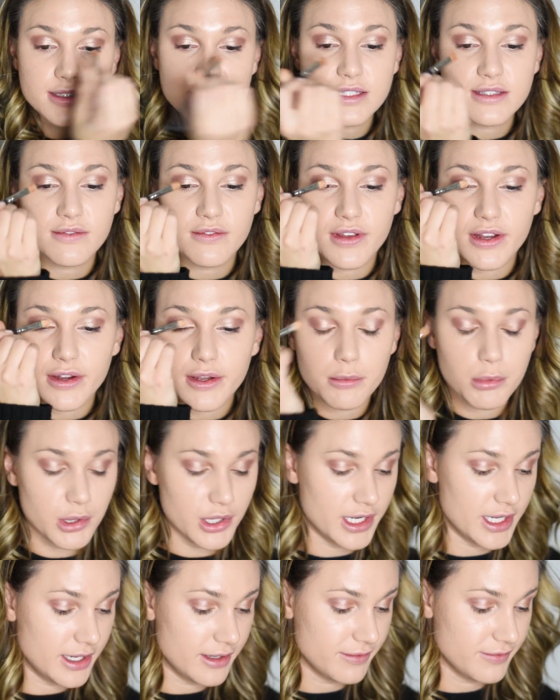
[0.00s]
It's very
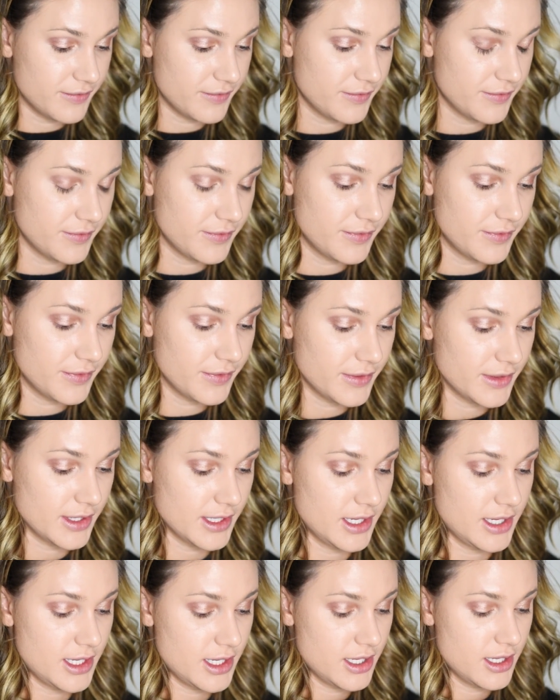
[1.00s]
pretty.
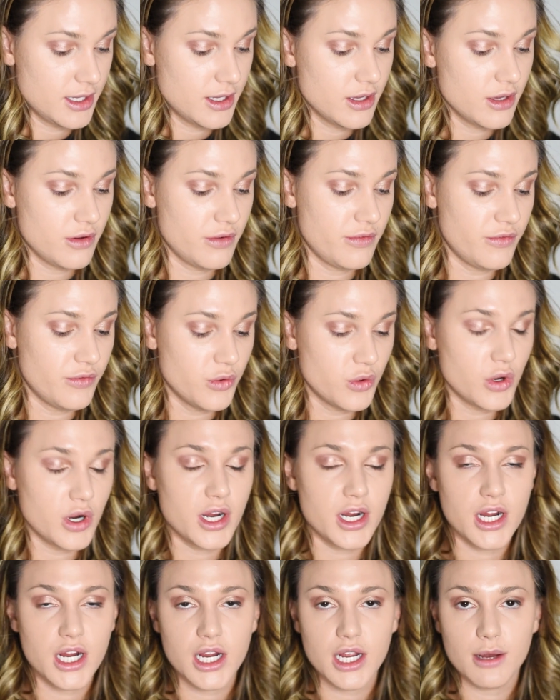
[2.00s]

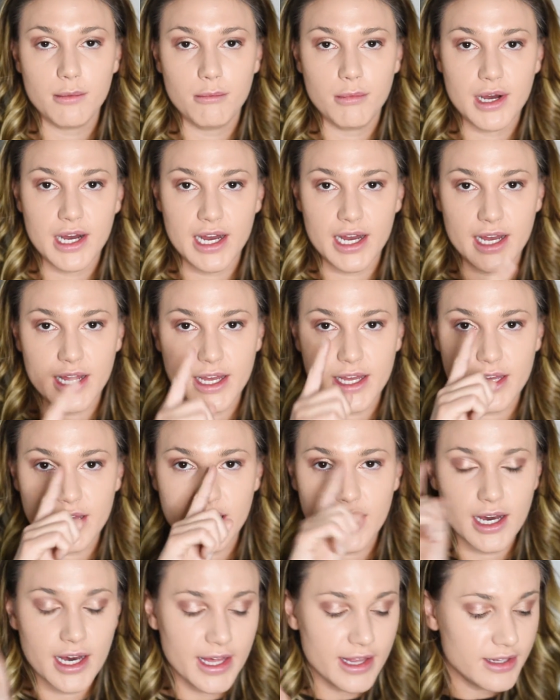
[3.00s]
For my
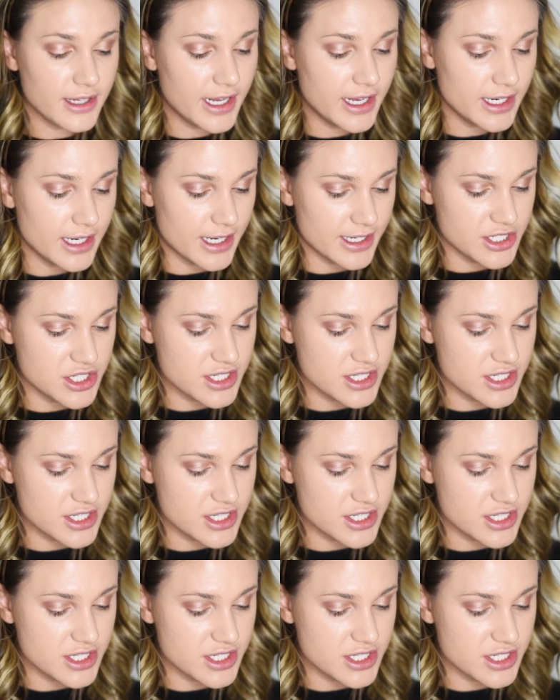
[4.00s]
highlight, I